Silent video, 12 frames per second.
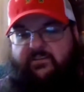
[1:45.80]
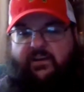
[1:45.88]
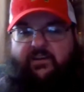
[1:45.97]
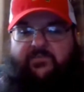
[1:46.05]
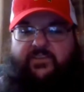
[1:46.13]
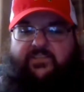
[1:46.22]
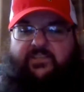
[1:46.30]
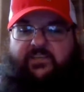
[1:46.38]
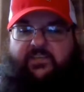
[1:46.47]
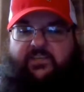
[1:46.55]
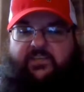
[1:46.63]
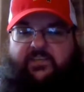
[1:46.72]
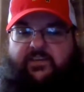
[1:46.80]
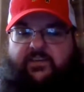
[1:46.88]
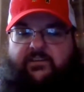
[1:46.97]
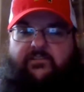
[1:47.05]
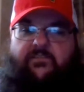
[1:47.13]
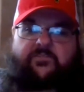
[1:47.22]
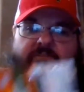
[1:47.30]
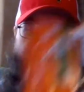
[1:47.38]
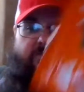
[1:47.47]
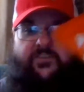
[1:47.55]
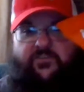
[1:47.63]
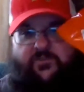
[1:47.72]
Obviously, Ozark
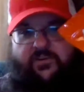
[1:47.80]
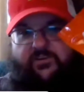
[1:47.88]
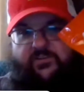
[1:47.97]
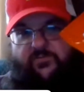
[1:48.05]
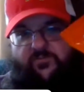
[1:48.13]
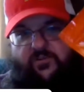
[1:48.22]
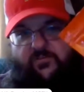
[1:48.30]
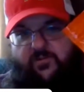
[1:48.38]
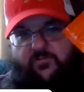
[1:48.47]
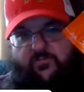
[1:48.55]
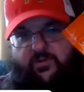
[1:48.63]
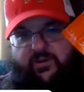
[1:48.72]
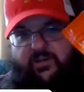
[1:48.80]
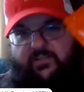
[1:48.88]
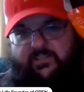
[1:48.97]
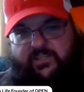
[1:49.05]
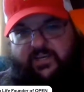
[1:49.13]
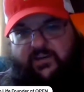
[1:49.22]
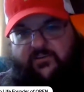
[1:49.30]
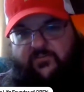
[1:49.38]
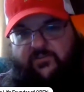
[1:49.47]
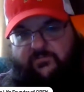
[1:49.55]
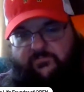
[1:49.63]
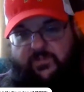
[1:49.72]
Trail, the Walmart brand, is now
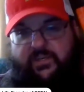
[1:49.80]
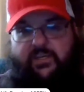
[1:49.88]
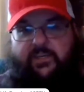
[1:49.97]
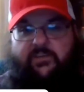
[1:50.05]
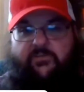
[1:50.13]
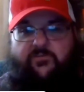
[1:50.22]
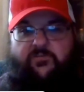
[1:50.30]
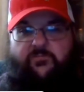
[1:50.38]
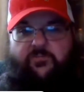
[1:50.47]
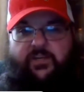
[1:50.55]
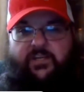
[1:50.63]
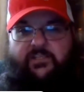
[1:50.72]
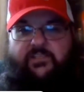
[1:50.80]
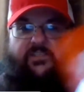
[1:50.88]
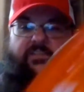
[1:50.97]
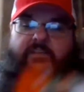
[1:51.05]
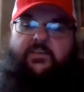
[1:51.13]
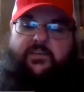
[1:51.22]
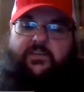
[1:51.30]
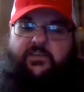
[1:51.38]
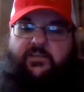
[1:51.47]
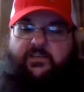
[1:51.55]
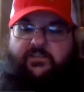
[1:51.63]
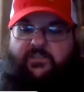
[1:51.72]
making their own baits.
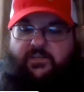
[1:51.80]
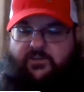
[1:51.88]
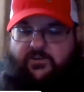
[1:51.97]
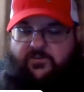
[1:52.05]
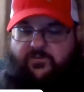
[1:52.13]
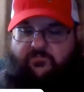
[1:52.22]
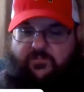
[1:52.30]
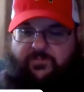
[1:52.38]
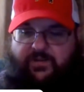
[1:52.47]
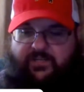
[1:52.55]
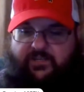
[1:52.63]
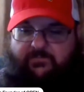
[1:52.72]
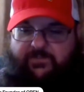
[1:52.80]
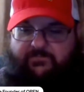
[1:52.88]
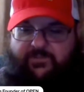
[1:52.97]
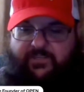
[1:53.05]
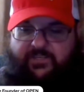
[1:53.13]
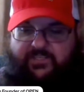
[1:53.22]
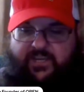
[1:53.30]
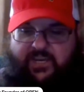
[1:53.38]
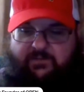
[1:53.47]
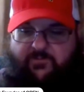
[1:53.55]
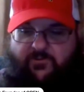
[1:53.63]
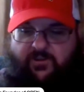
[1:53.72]
So we picked up some of these hammer
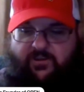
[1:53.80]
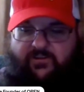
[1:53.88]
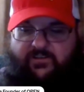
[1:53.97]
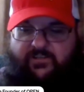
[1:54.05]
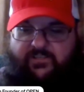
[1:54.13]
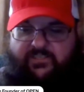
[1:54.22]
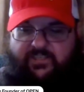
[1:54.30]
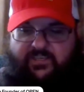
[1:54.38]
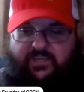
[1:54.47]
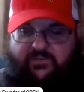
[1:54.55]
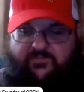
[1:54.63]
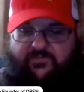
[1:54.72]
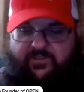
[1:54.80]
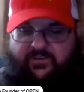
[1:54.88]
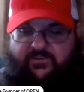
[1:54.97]
hogs that they had over there.